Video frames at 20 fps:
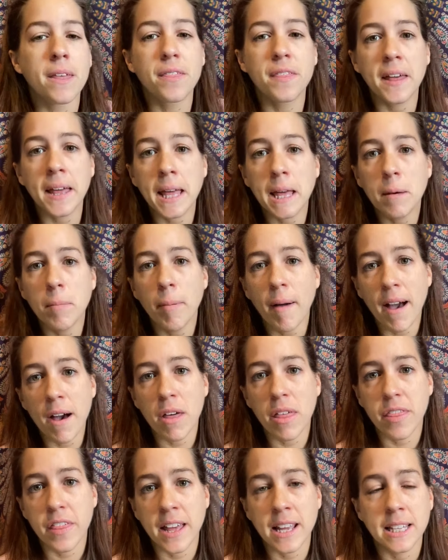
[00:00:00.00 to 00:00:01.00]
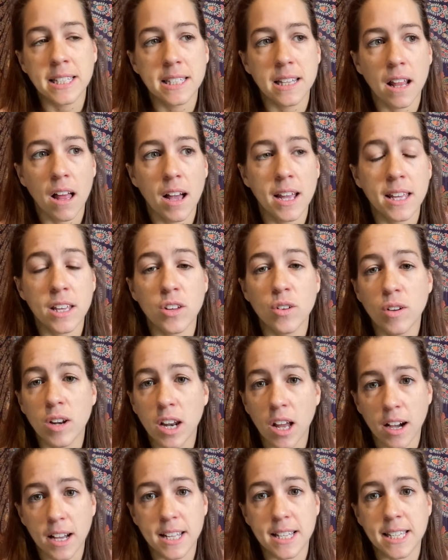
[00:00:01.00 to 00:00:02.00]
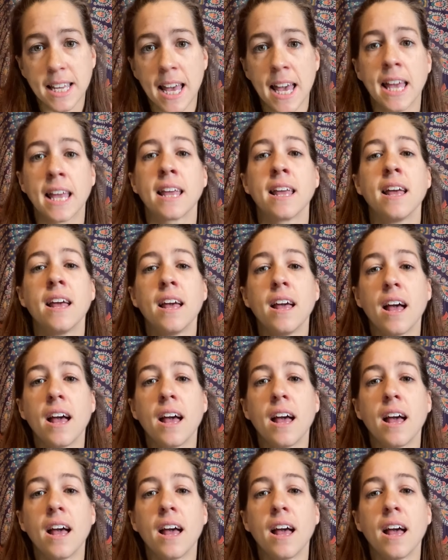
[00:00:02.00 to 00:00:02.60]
think about things like your lighting,